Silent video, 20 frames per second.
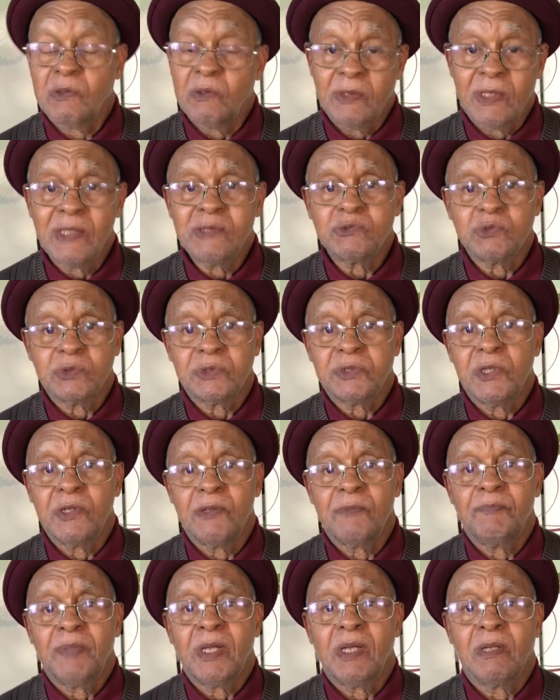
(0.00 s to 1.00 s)
Oh, that's what
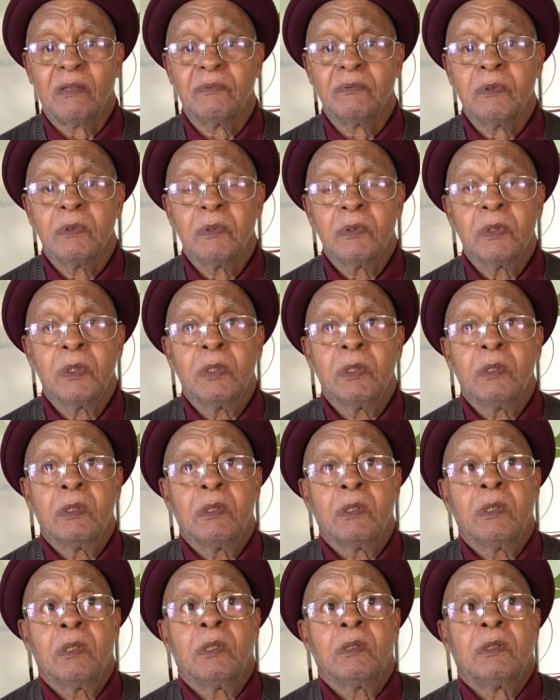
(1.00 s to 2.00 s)
they're about.
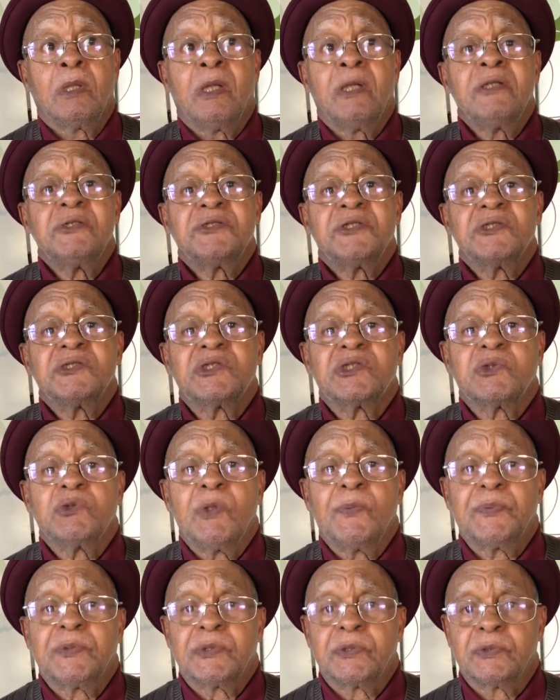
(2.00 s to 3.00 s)
The ancient
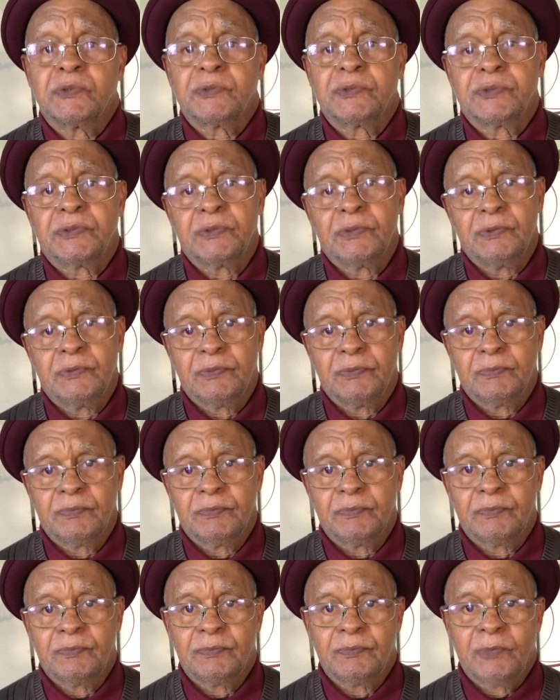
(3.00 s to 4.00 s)
scriptures
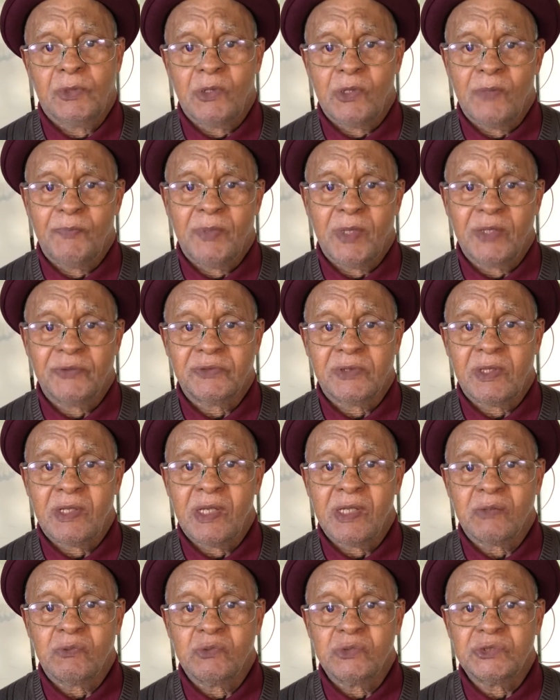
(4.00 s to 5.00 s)
are about the
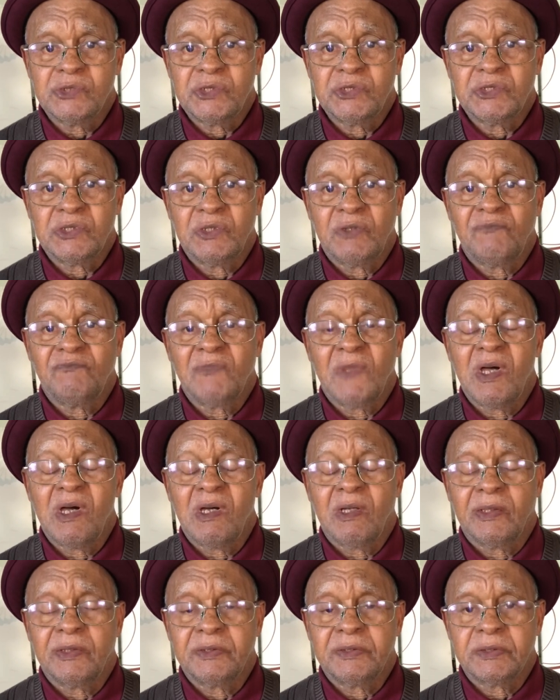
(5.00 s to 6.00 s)
acquisition of
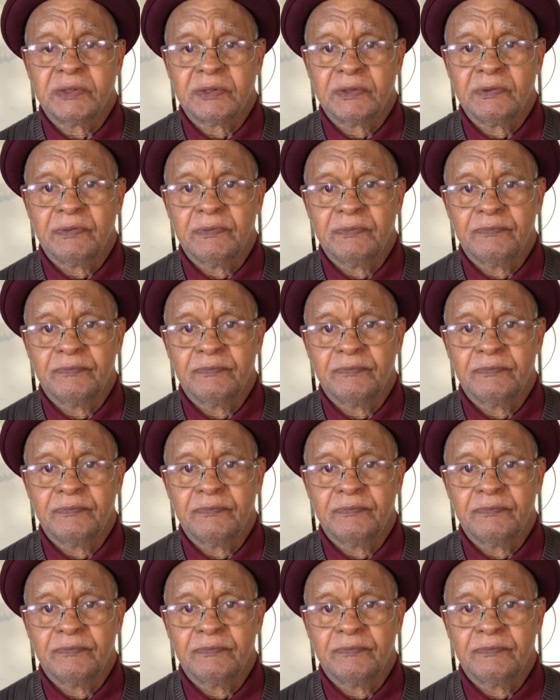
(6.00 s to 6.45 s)
knowledge.